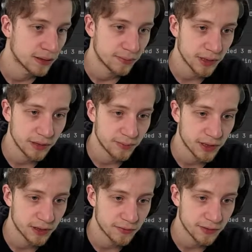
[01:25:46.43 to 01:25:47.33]
player
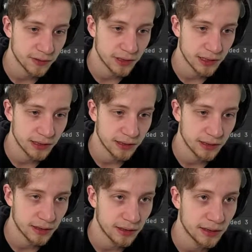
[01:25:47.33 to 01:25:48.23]
bird. We're gonna get
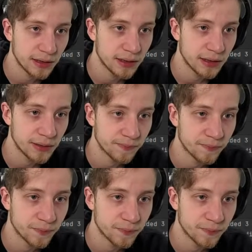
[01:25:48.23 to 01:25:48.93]
here a